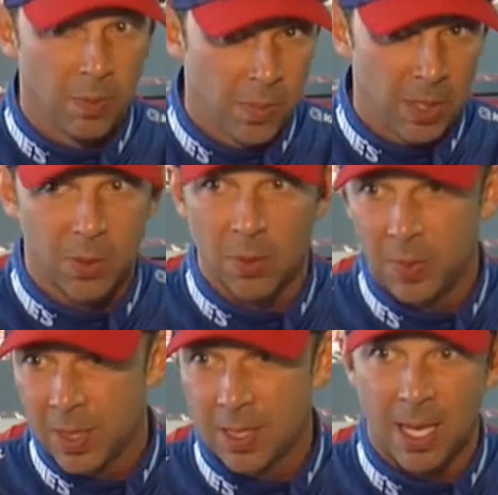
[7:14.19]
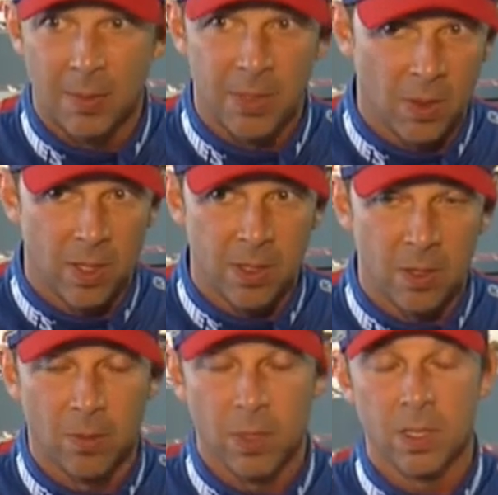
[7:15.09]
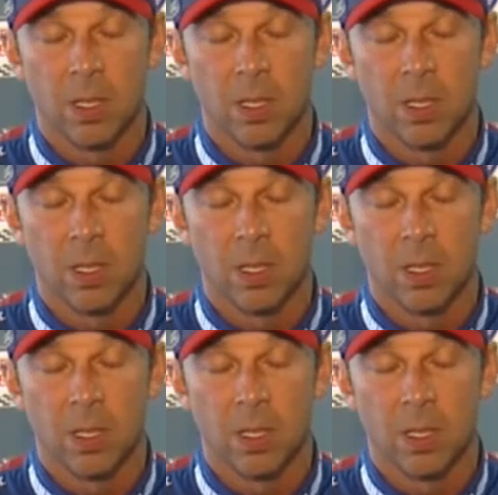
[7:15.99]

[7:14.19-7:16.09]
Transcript: pit crew, pit stops, so on and so forth.